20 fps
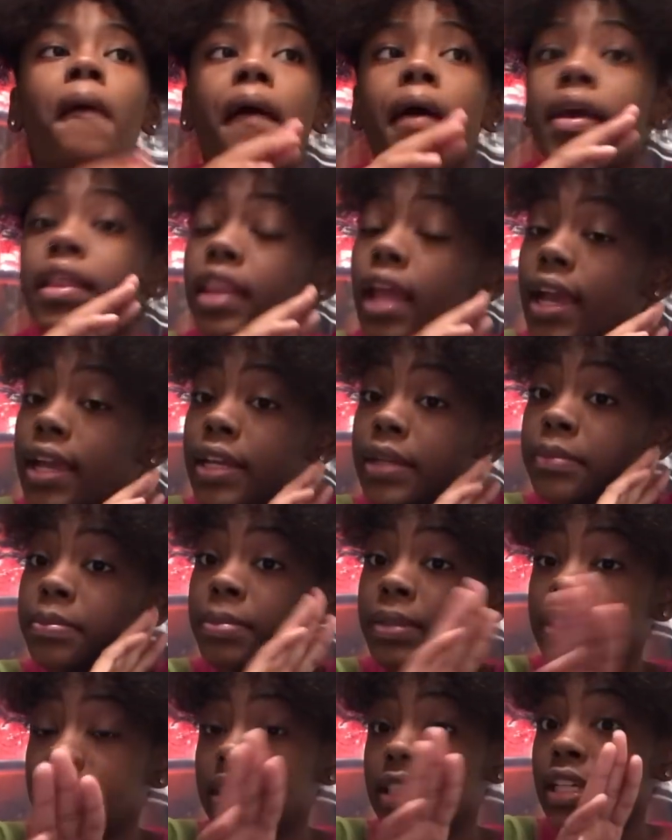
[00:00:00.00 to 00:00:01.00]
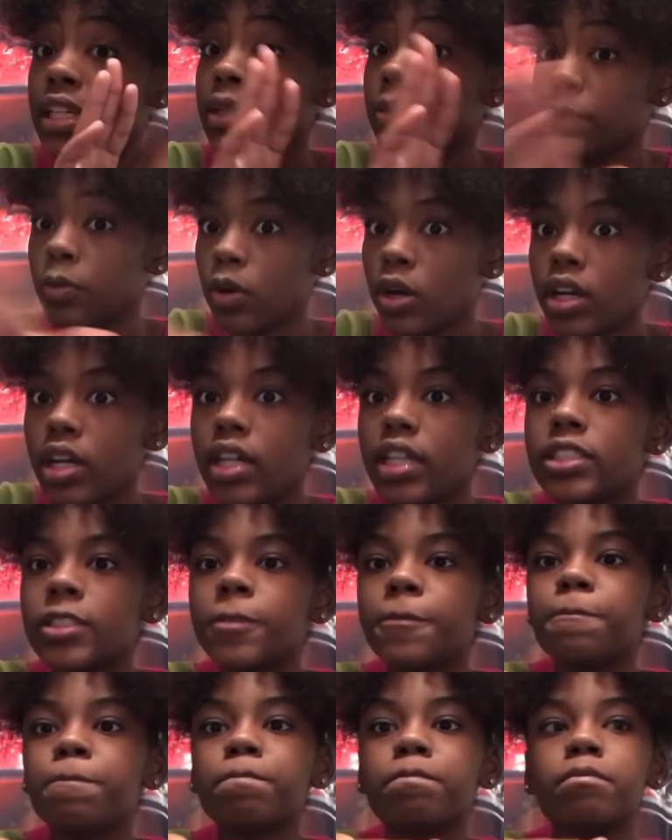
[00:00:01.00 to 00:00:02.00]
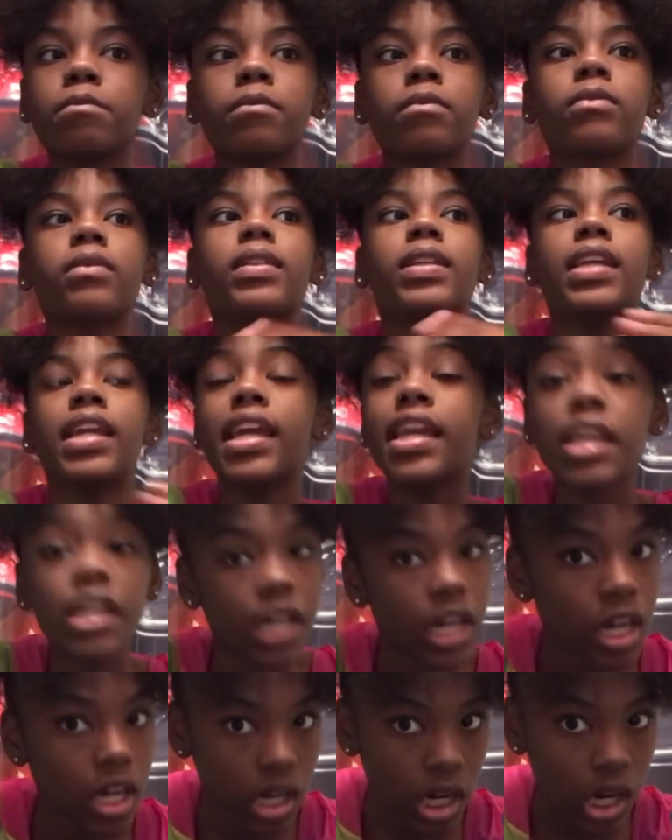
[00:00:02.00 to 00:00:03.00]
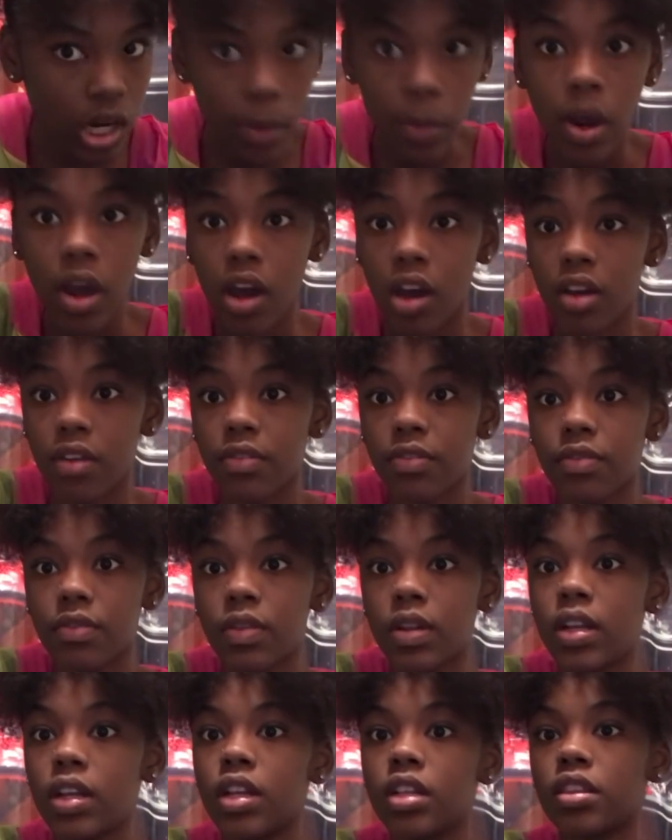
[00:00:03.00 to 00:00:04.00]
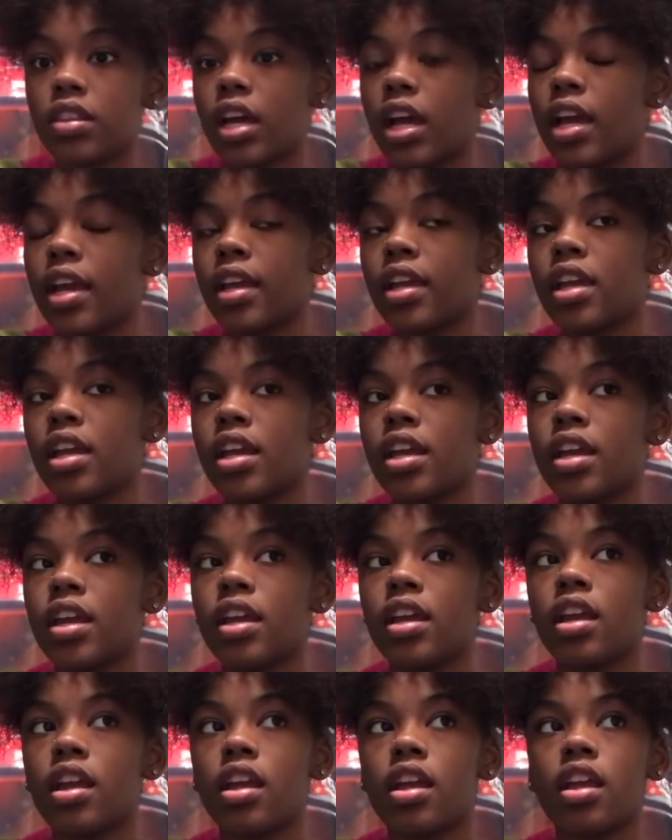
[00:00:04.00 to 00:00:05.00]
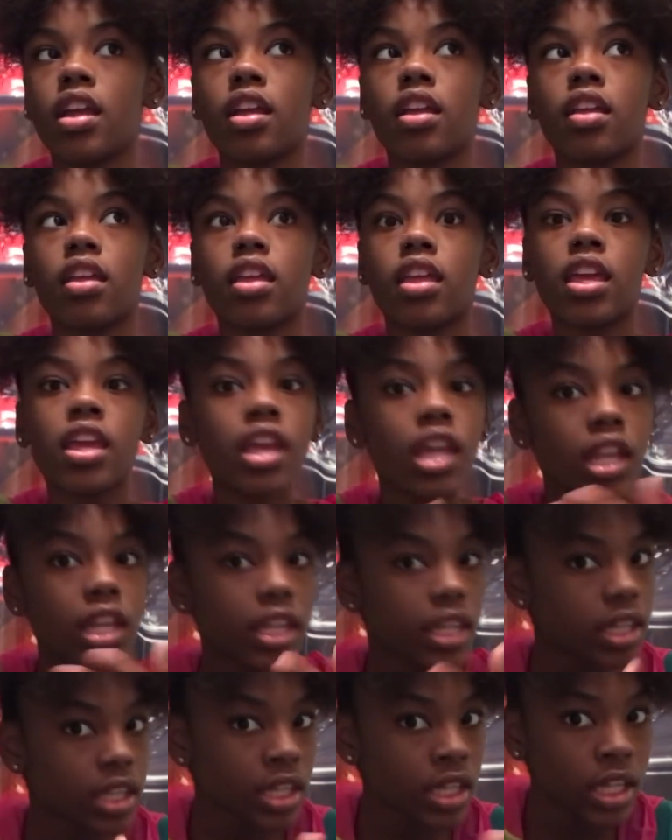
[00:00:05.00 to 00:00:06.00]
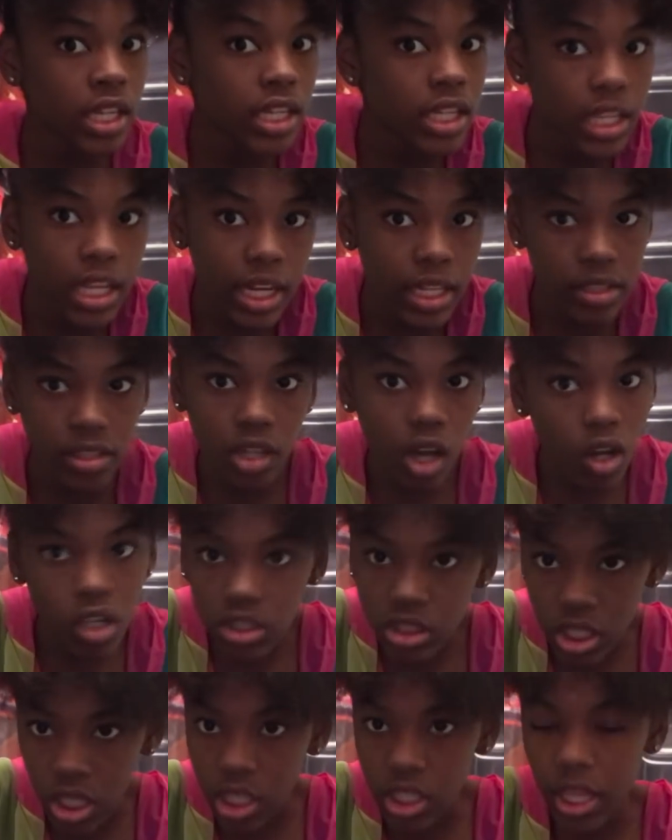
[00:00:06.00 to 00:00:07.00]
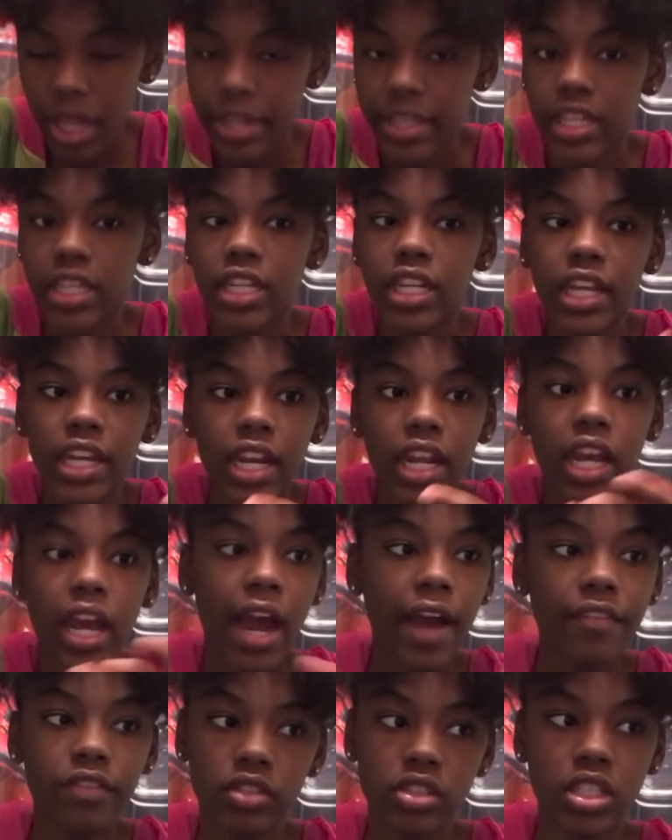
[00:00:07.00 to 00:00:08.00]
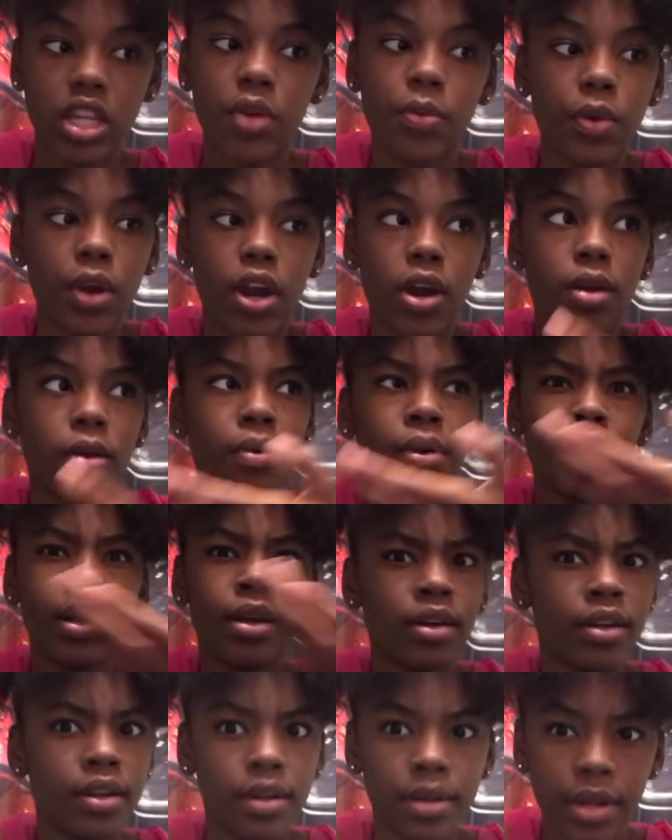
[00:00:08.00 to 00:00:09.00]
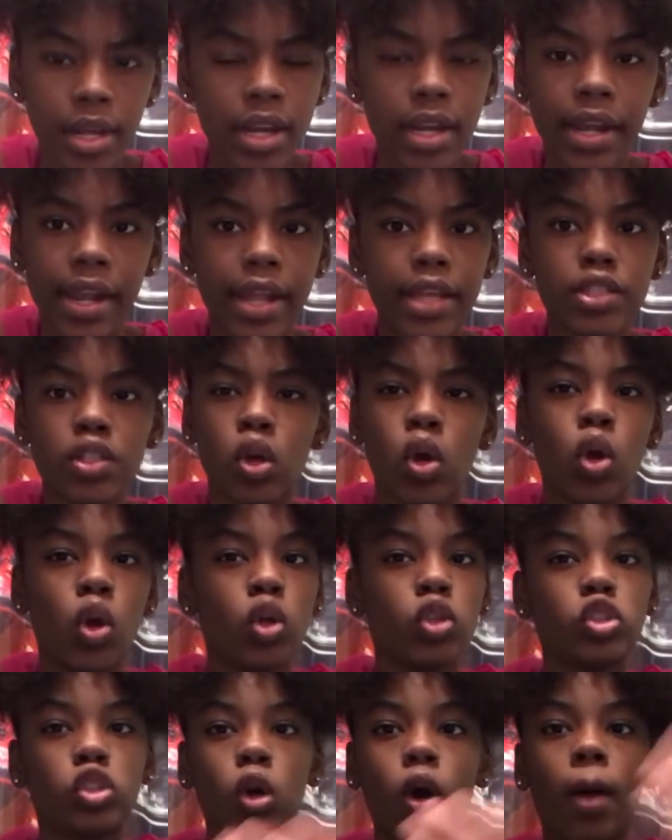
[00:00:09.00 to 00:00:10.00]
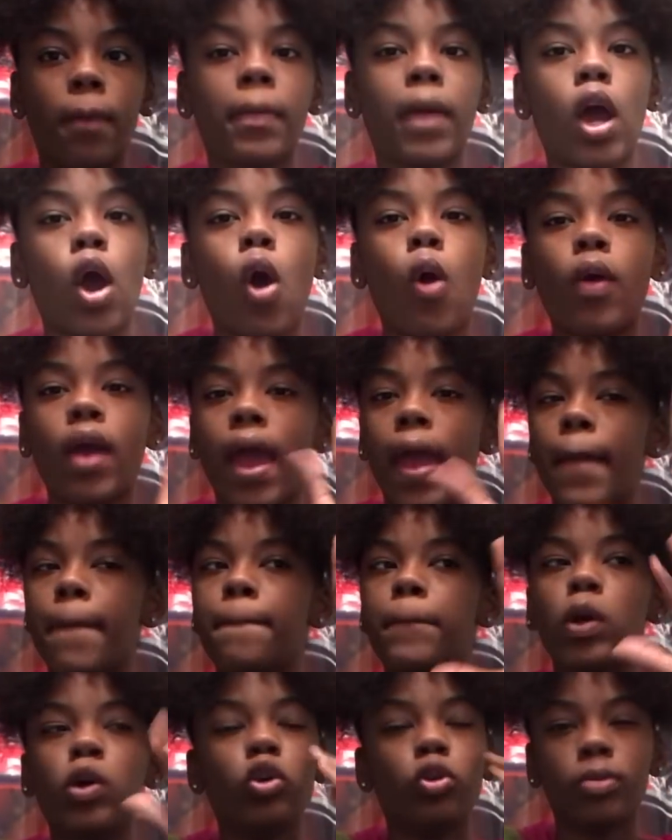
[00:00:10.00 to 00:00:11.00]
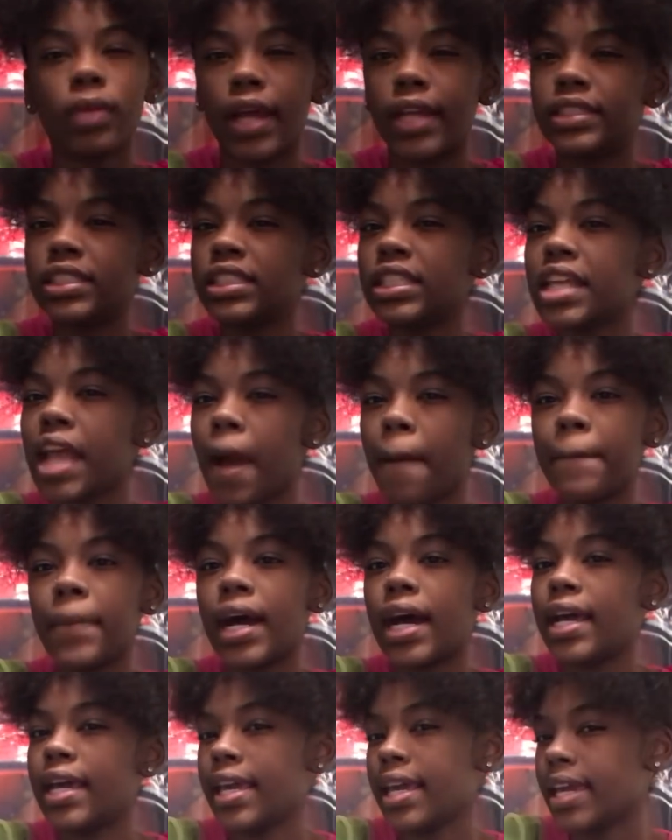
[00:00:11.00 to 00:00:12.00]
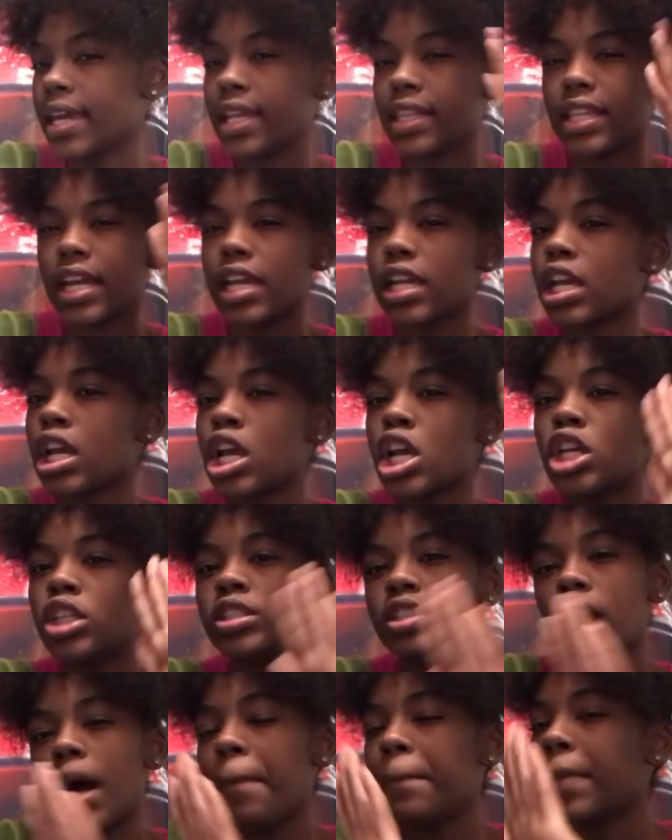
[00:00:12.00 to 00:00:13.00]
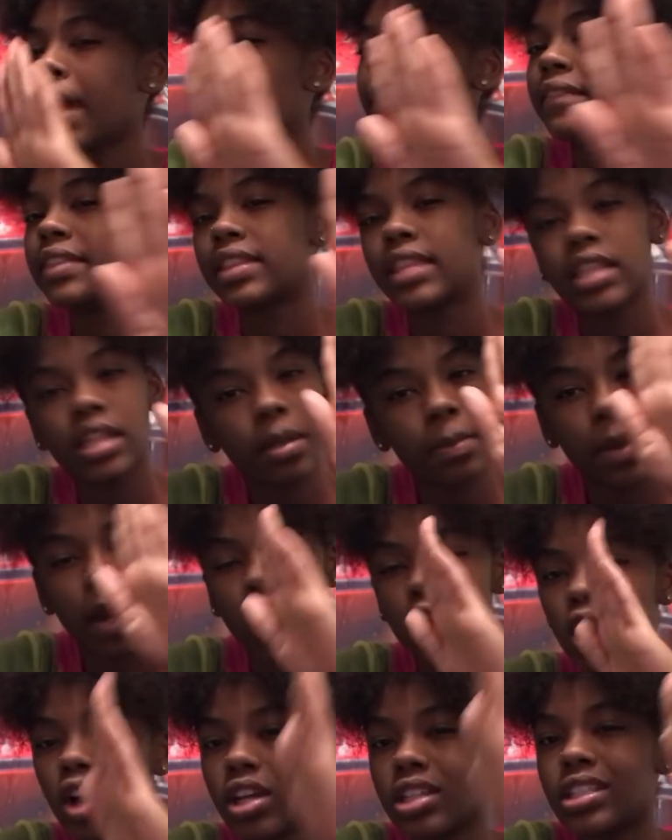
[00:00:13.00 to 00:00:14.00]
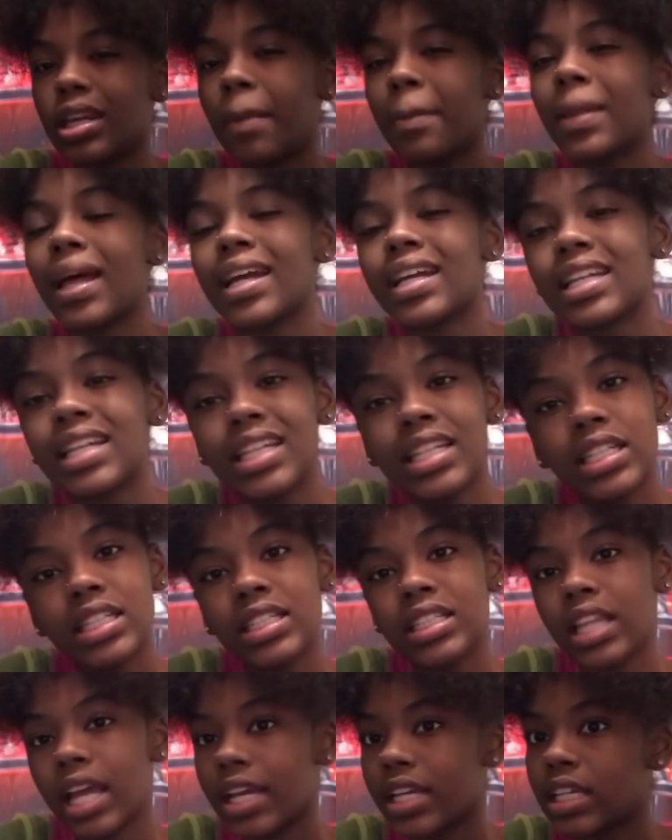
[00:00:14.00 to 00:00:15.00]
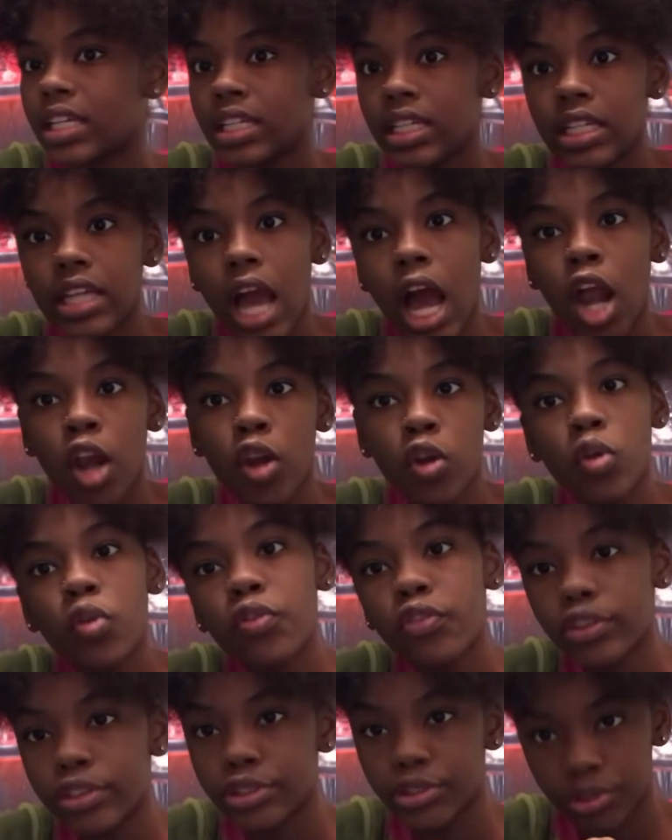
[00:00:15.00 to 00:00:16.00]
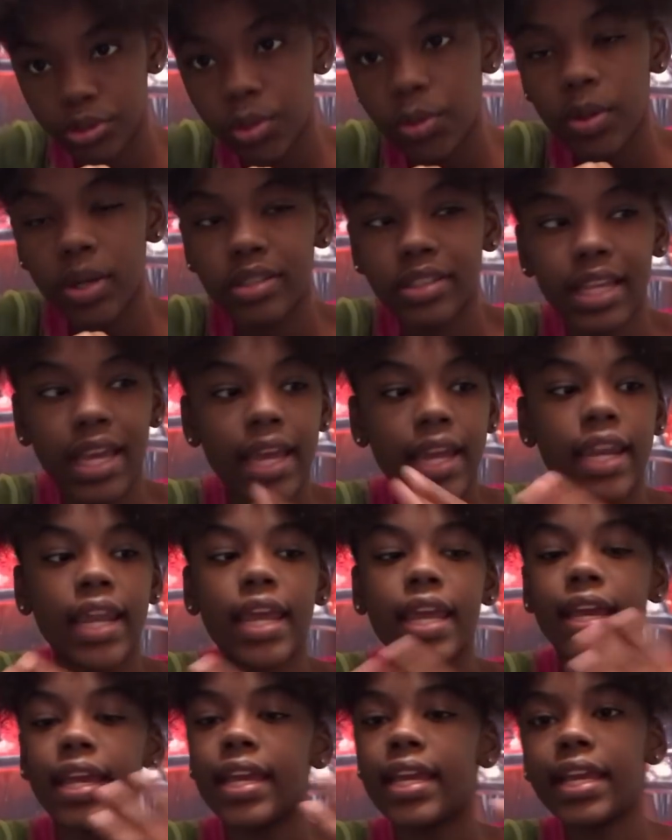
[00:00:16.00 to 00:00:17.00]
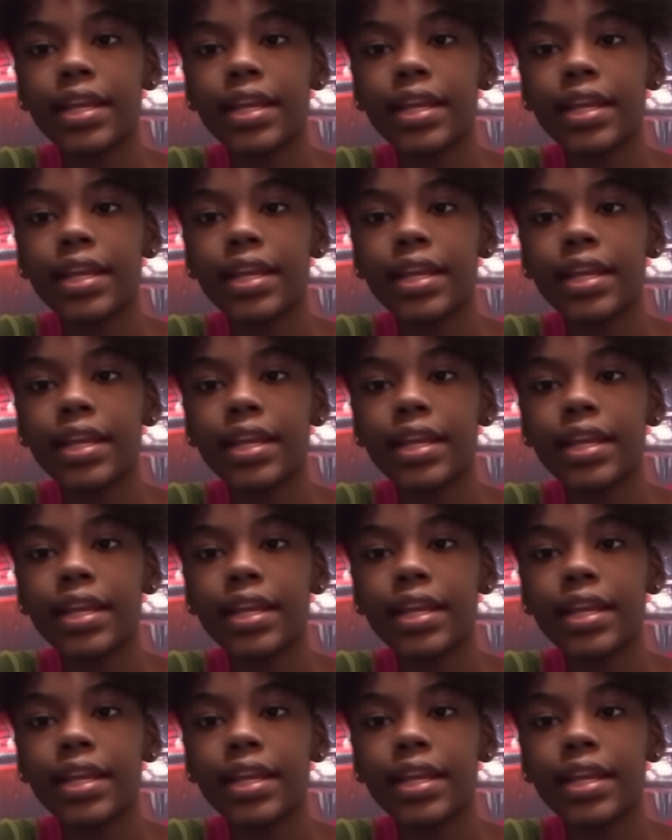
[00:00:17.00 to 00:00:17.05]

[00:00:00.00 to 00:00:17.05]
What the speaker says: like, the thing was, he cut her off. Like, he didn't talk to her. Like, he didn't conversate with her. None of that. So I'm like, okay, boom. Like, she out my head. Like, I'm not even thinking about her, because I'm like, I knew for sure that he